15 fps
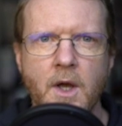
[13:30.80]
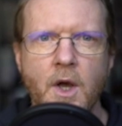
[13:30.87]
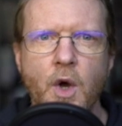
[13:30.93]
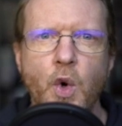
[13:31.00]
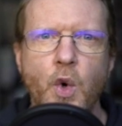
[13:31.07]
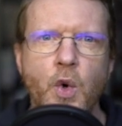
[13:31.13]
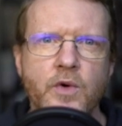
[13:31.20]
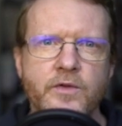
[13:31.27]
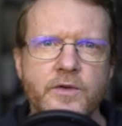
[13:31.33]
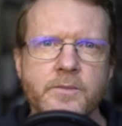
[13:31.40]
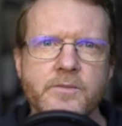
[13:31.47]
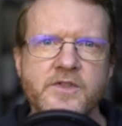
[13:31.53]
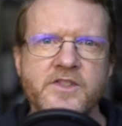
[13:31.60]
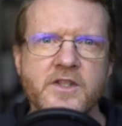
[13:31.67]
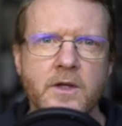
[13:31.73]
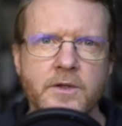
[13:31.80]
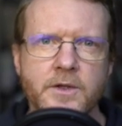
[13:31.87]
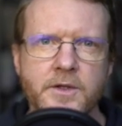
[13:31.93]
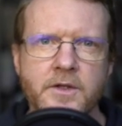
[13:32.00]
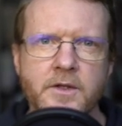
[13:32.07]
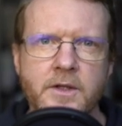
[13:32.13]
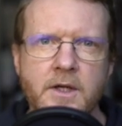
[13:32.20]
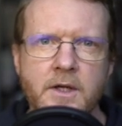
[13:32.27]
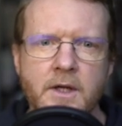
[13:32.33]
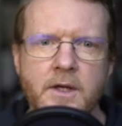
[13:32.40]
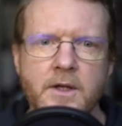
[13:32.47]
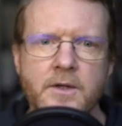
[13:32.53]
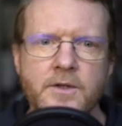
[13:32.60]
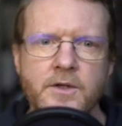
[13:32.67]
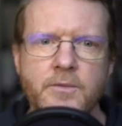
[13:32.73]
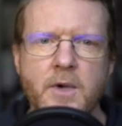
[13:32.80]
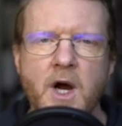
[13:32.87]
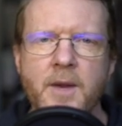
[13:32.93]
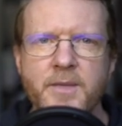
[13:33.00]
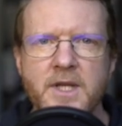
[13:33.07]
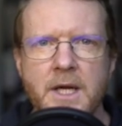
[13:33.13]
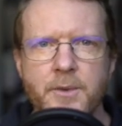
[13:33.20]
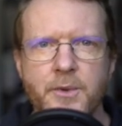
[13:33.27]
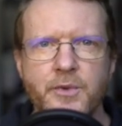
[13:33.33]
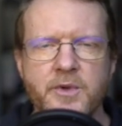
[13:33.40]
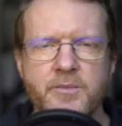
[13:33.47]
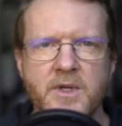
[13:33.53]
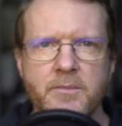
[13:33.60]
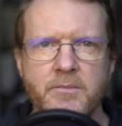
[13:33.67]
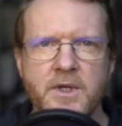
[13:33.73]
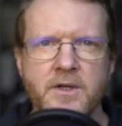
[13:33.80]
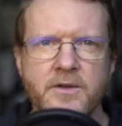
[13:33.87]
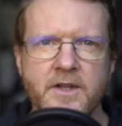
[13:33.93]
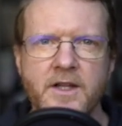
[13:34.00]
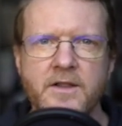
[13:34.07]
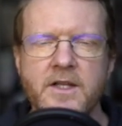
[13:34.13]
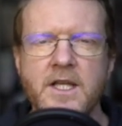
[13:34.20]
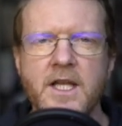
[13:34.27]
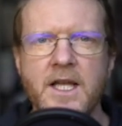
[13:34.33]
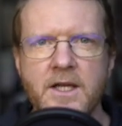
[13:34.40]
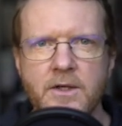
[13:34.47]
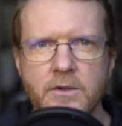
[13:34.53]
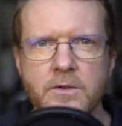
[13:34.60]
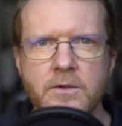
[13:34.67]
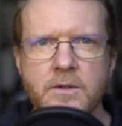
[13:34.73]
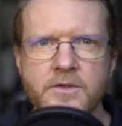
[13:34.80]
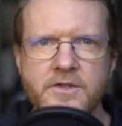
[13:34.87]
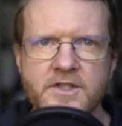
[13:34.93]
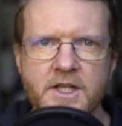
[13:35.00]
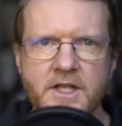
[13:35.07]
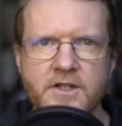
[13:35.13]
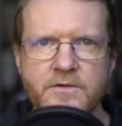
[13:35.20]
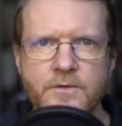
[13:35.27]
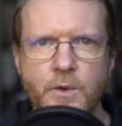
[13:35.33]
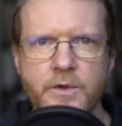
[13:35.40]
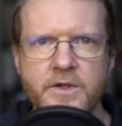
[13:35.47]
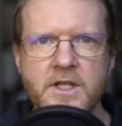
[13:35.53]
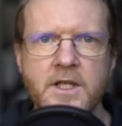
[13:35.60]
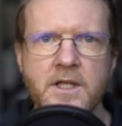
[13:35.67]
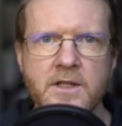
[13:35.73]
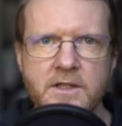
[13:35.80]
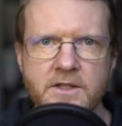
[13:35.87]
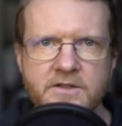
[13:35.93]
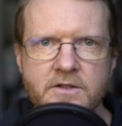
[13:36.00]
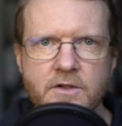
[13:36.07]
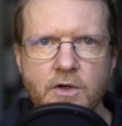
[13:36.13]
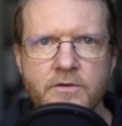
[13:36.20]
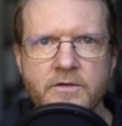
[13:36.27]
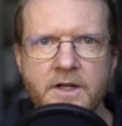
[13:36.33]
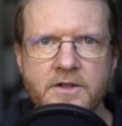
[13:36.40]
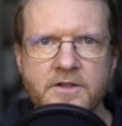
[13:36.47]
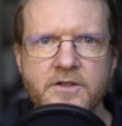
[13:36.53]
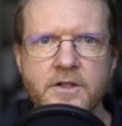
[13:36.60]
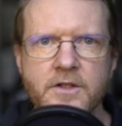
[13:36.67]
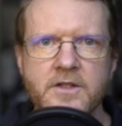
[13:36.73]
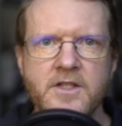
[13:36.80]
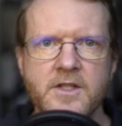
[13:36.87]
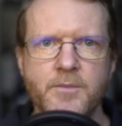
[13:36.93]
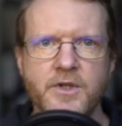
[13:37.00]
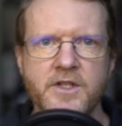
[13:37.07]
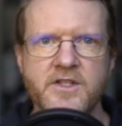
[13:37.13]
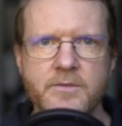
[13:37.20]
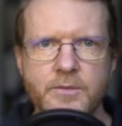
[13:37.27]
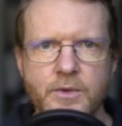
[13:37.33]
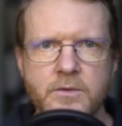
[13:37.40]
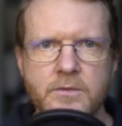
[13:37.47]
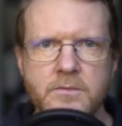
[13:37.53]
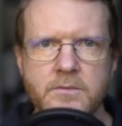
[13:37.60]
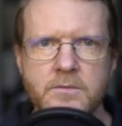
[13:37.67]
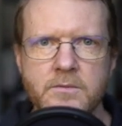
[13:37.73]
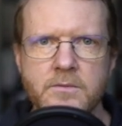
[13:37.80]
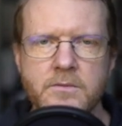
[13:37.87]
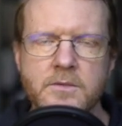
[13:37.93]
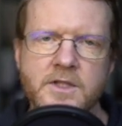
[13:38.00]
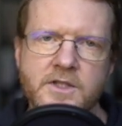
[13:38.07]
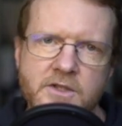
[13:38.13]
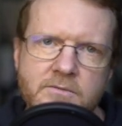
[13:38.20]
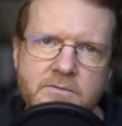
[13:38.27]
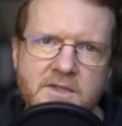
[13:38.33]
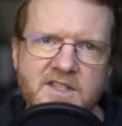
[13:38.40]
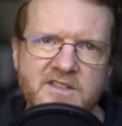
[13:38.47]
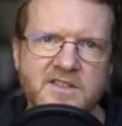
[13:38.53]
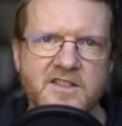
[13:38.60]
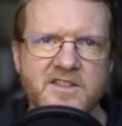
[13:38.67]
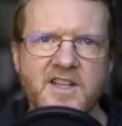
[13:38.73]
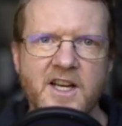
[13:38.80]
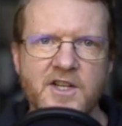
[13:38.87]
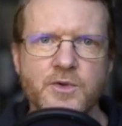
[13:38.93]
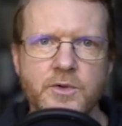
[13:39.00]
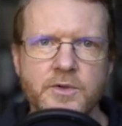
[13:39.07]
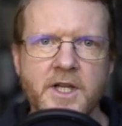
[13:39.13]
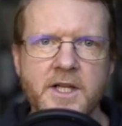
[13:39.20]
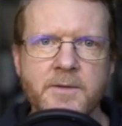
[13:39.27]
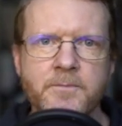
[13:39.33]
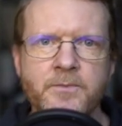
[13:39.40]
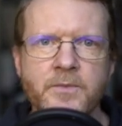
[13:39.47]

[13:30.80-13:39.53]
Or from solid, you might be able to remember that the L stands for the Liskov uncertainty principle, which isn't its actual name.